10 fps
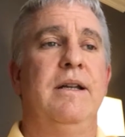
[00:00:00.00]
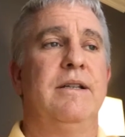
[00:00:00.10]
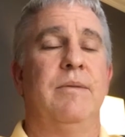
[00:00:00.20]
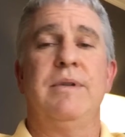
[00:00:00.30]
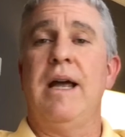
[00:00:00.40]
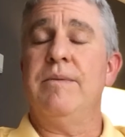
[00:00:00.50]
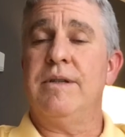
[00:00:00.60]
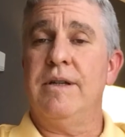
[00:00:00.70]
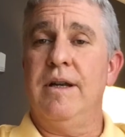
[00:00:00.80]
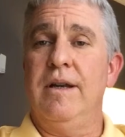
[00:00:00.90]

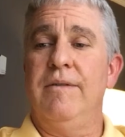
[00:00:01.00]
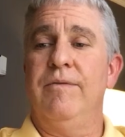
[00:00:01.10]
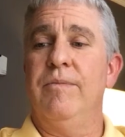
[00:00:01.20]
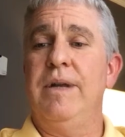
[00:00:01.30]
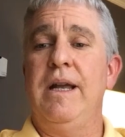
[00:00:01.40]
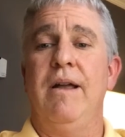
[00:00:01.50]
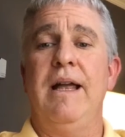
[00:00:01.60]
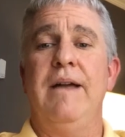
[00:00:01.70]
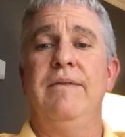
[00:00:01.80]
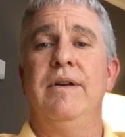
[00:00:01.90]
Sometimes for me, I'll
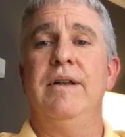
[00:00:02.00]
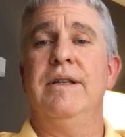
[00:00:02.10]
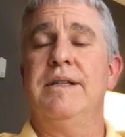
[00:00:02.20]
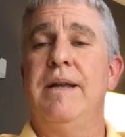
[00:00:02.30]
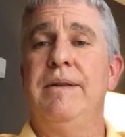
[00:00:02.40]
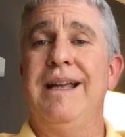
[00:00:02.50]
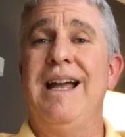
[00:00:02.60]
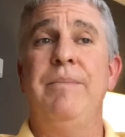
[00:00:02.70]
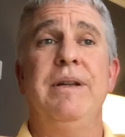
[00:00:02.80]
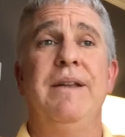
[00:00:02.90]
have the same thing
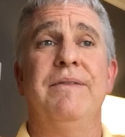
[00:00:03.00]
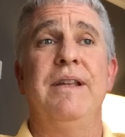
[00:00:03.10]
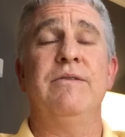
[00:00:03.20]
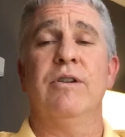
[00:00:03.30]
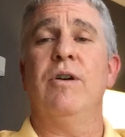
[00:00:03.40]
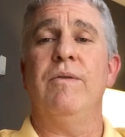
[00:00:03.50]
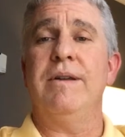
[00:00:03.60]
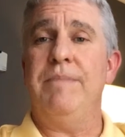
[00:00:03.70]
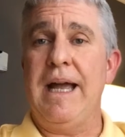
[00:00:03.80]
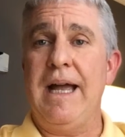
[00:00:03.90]
happen. If things are
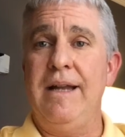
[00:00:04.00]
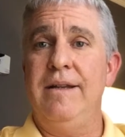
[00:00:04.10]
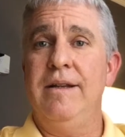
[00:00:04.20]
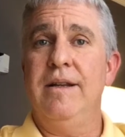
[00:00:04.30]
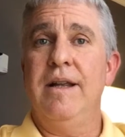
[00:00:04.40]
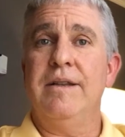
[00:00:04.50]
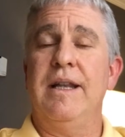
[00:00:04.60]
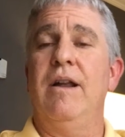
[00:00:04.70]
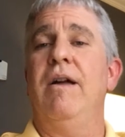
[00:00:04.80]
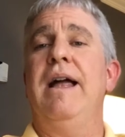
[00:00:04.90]
going bad,
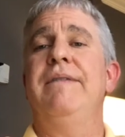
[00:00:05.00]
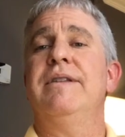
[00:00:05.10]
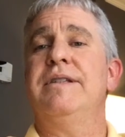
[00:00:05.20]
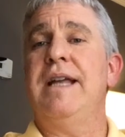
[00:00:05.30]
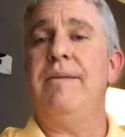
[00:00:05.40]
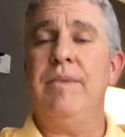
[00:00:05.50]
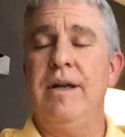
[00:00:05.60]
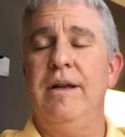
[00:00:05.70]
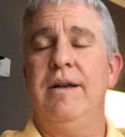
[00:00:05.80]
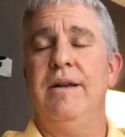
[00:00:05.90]
then I'll have the same
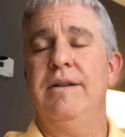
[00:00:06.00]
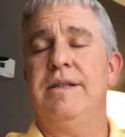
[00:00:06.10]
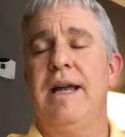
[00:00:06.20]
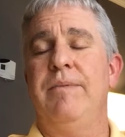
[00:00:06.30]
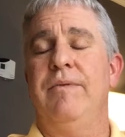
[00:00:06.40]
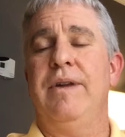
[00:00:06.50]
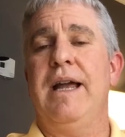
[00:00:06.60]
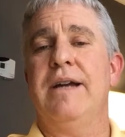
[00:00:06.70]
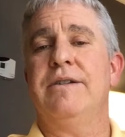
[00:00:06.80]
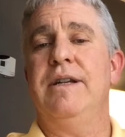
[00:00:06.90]
type of
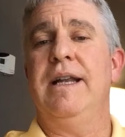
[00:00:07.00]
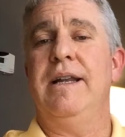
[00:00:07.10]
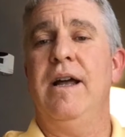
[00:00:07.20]
reaction, a